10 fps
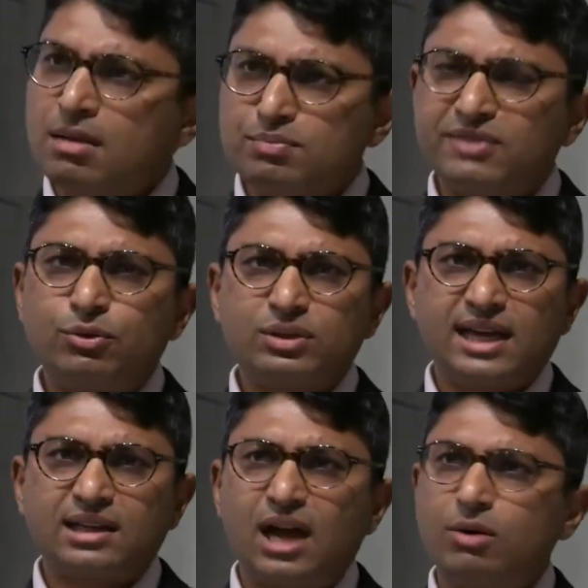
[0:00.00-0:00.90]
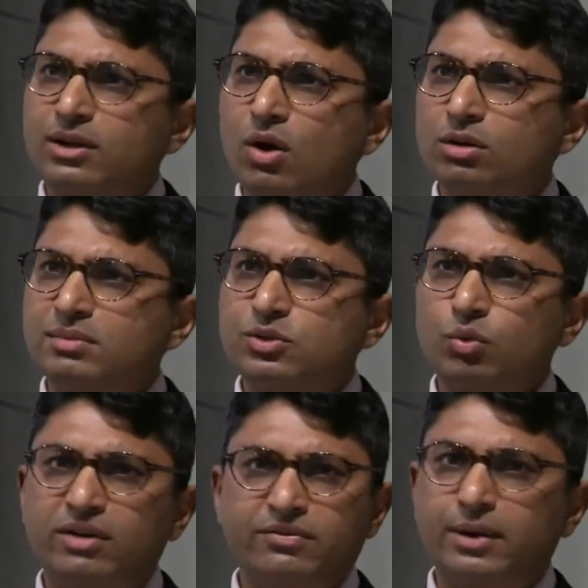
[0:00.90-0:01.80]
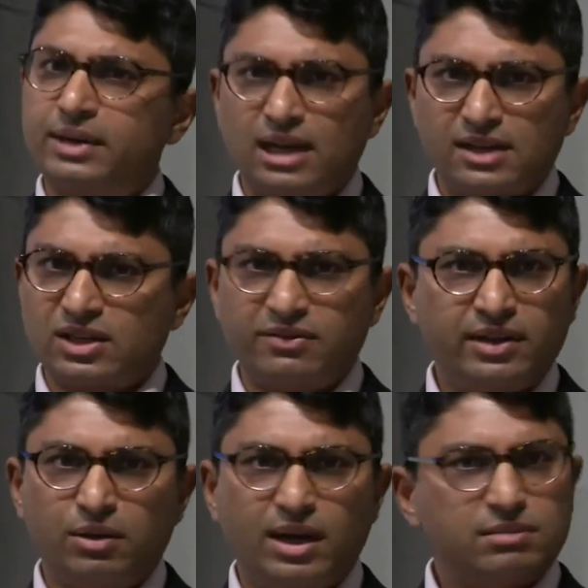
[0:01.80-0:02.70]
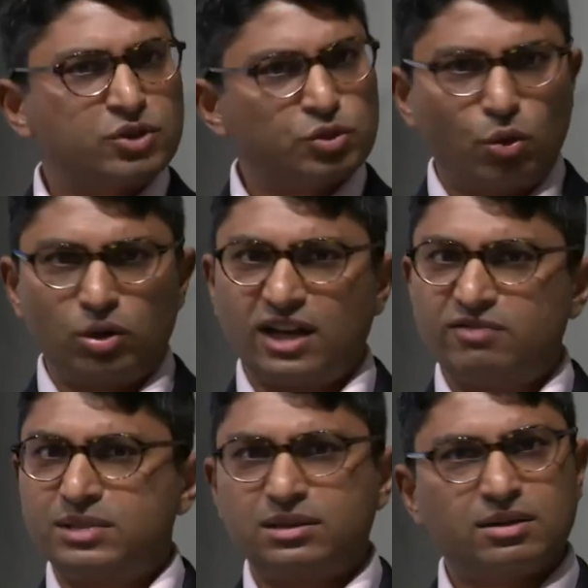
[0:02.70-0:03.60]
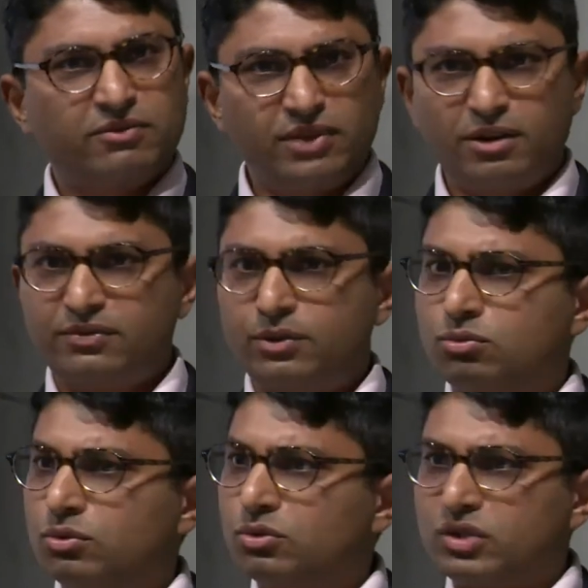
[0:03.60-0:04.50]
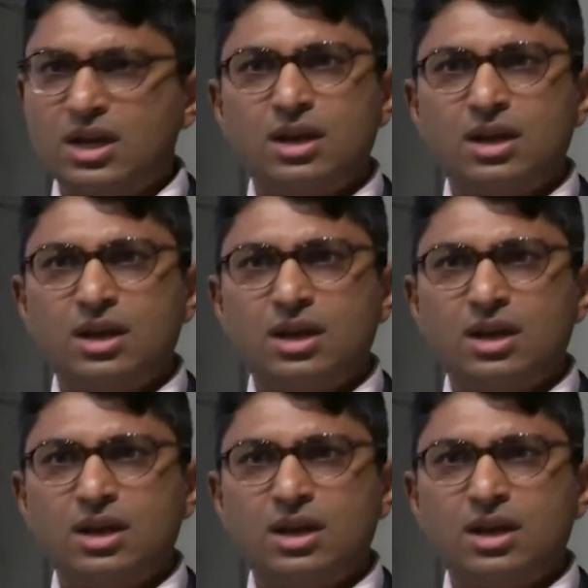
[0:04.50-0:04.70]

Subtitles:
Before that, our economies were very laissez-faire, right? Small government, very few rules.